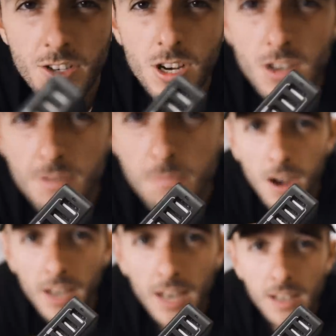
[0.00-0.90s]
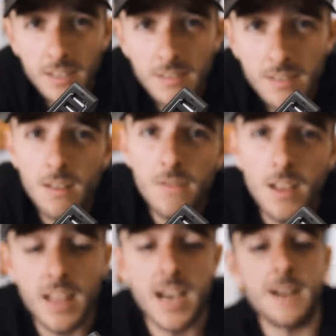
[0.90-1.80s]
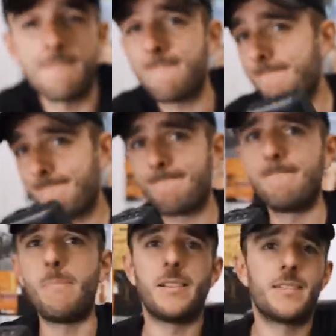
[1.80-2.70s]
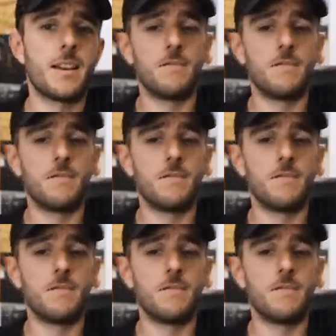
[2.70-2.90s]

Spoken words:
For charging bike lights and stuff like that, best thing